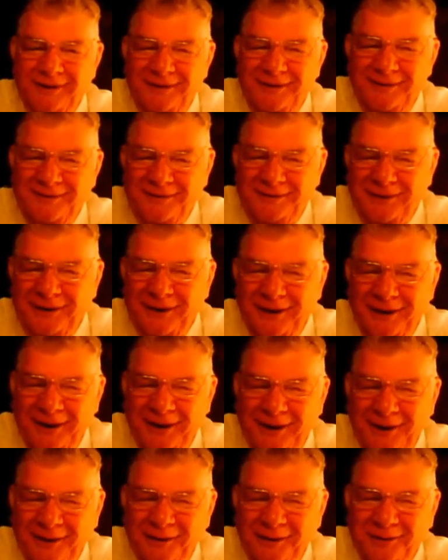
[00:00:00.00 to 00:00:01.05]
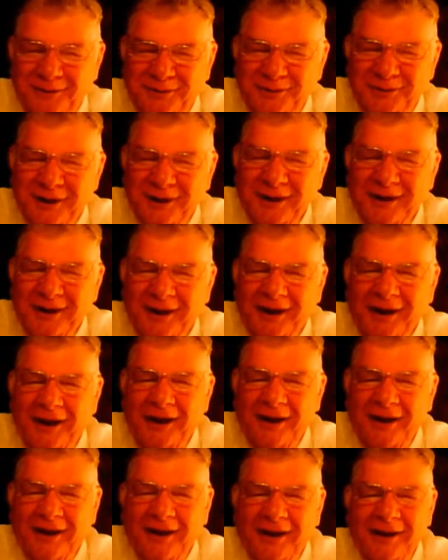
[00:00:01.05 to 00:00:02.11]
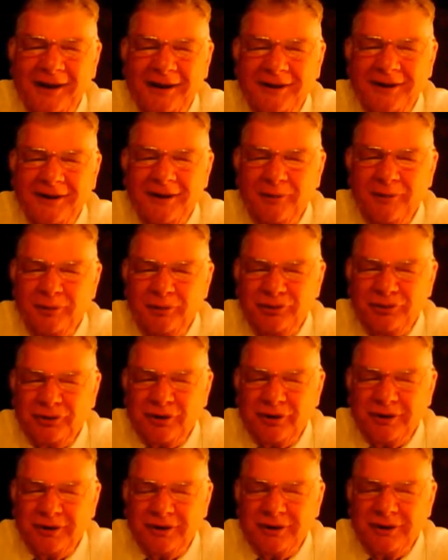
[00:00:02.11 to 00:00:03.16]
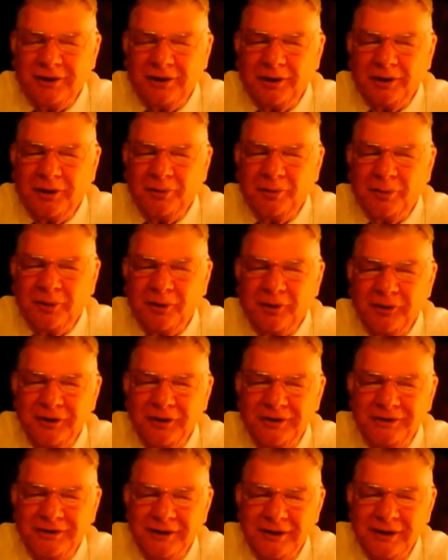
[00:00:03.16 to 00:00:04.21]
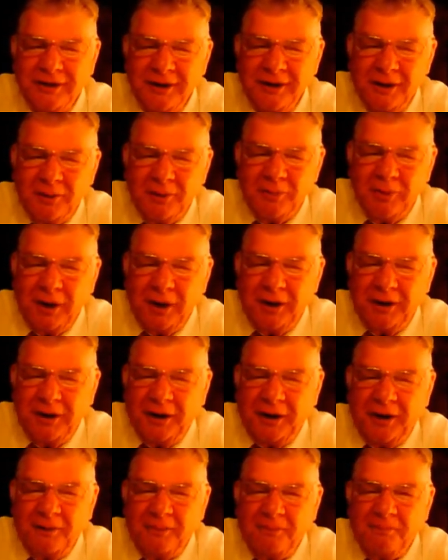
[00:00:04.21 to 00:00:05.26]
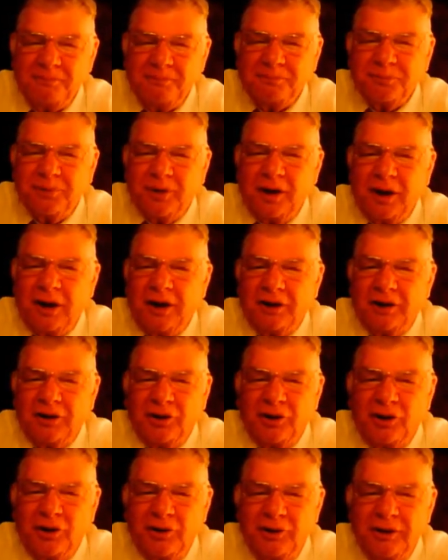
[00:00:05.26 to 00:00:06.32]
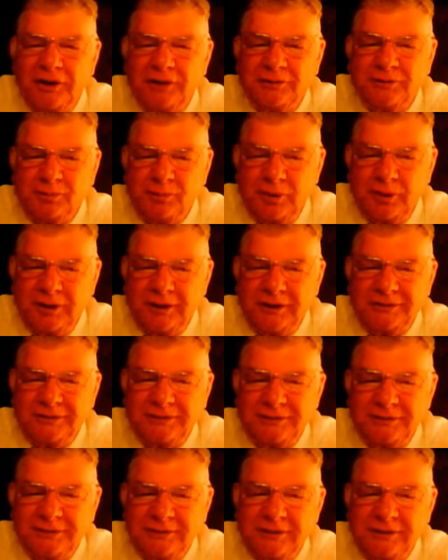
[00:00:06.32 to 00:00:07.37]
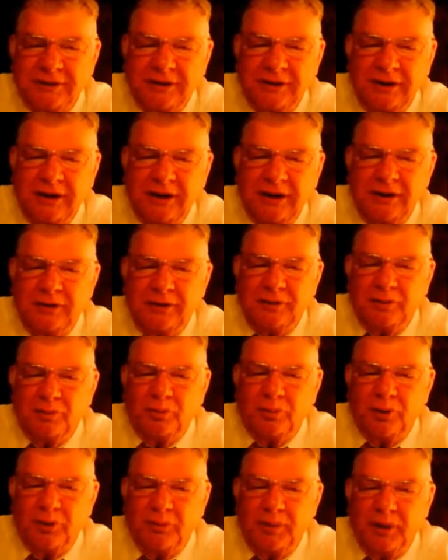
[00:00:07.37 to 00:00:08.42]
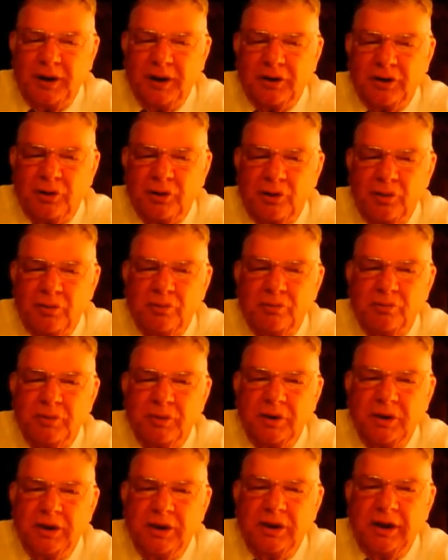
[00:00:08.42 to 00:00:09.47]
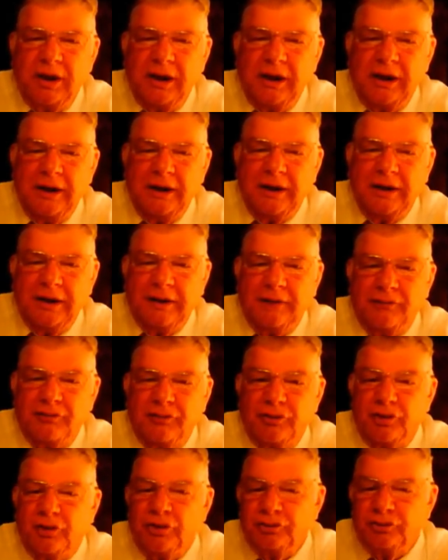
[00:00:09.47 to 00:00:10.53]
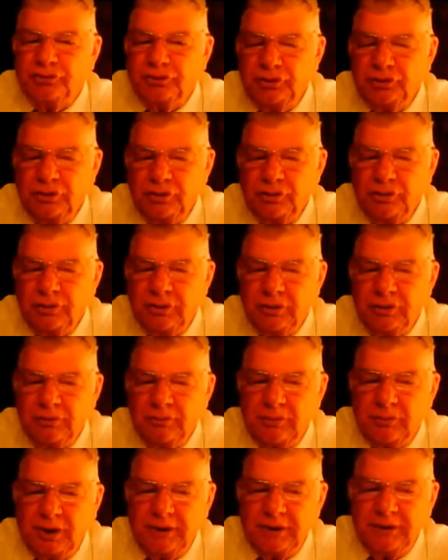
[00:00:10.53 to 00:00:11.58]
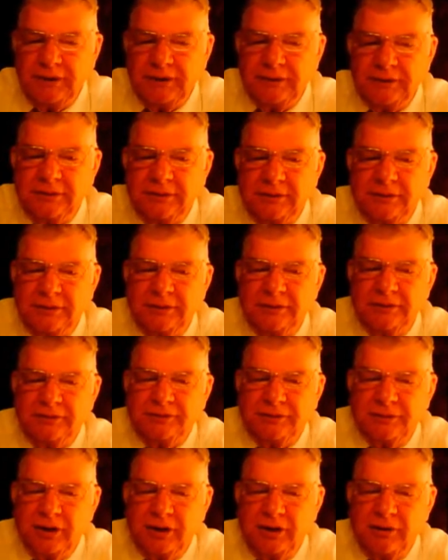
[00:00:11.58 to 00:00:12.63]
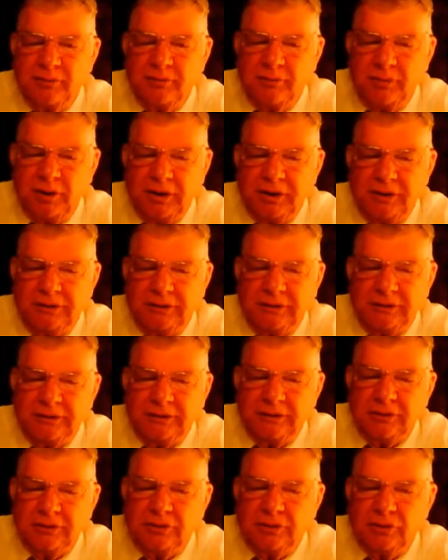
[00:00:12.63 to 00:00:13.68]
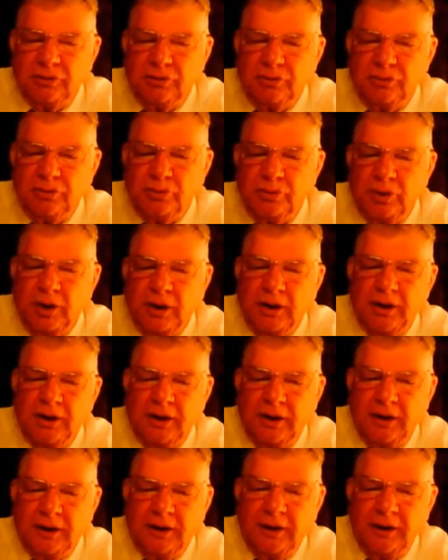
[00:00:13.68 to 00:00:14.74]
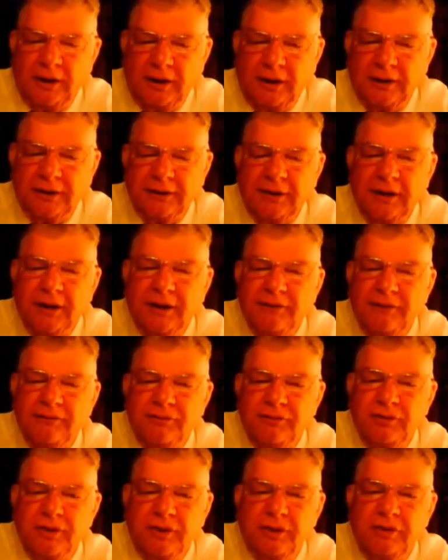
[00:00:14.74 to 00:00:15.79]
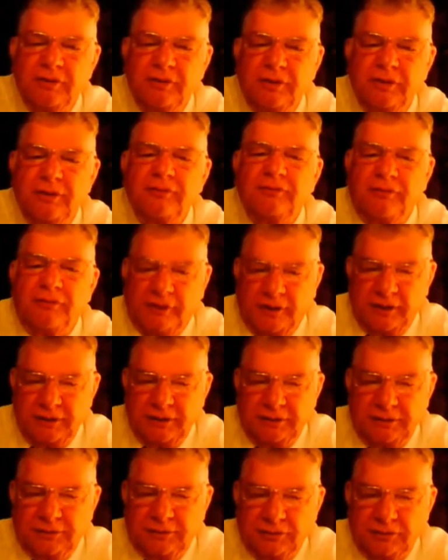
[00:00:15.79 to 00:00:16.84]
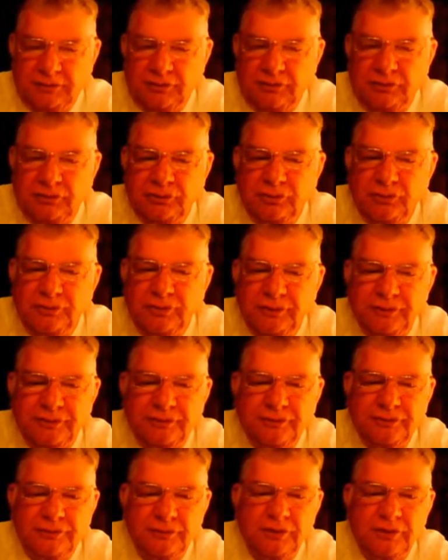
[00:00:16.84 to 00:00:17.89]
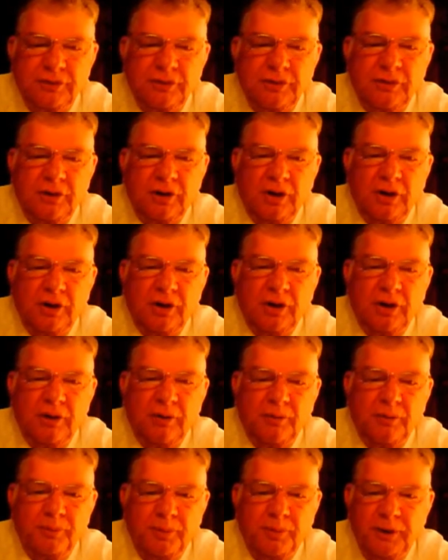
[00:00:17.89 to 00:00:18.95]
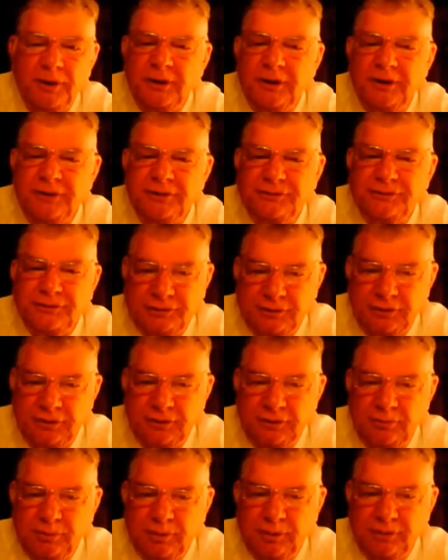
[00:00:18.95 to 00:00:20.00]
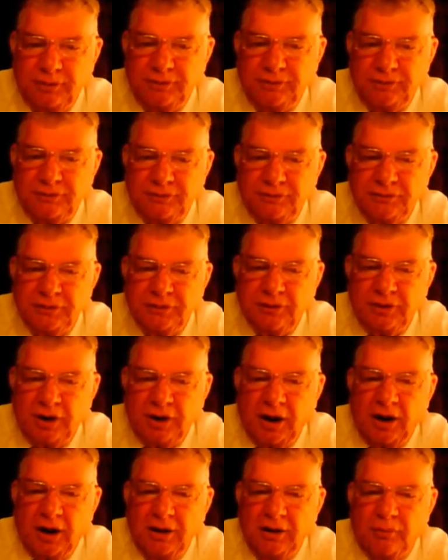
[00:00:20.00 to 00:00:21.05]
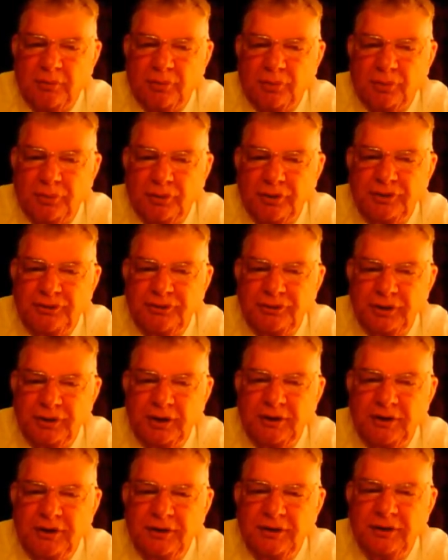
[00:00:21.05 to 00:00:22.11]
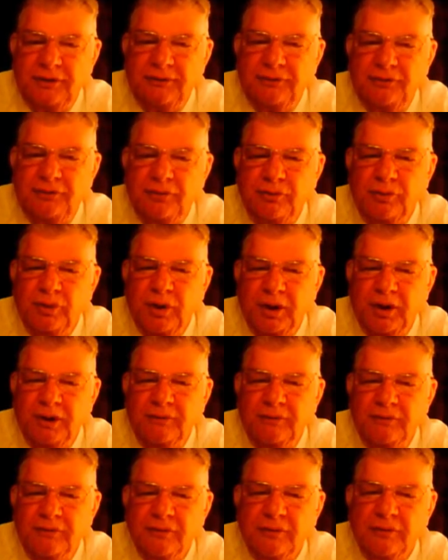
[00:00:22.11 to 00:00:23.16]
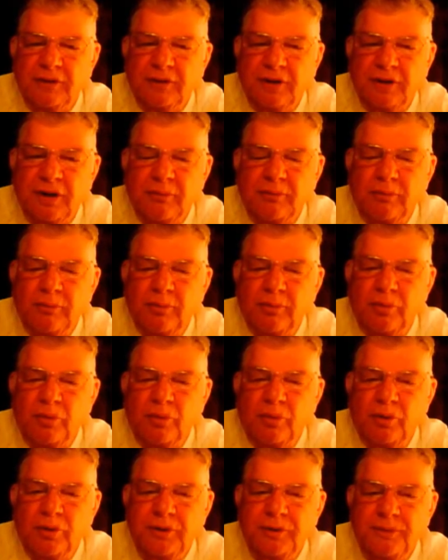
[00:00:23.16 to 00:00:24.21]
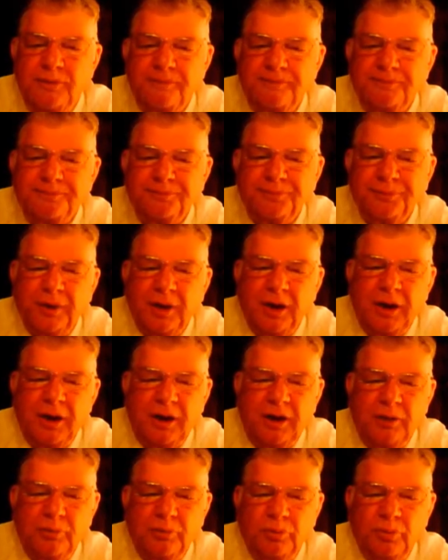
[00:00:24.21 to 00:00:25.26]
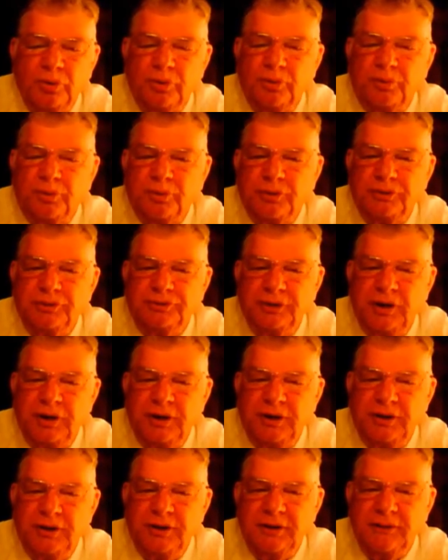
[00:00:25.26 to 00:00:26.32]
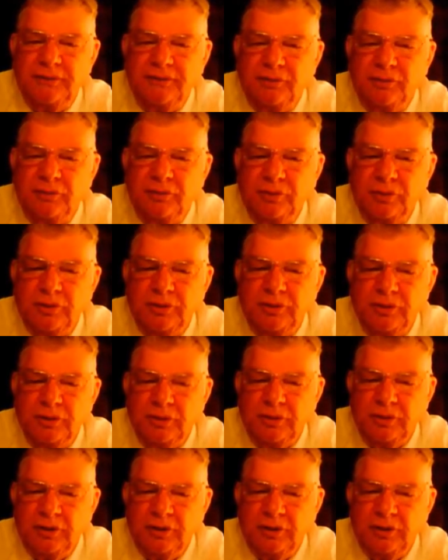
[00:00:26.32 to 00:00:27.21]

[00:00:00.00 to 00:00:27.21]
bodies? yes. Uh, yeah, we tried to kill our bodies, but uh, uh, God has blessed, and we're back home. And for those of you in Maine, in the state of Maine, who I gave an invite to this PH Tidbits, I appreciate it if you have come aboard I would appreciate it if you would